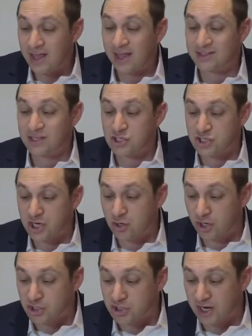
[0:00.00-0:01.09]
is that Shinu
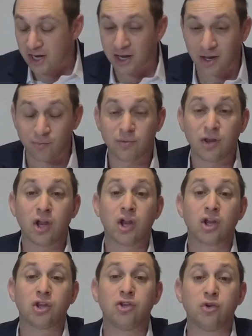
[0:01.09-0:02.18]
Hashem
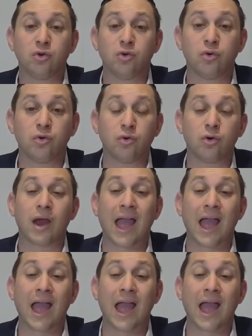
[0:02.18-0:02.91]
you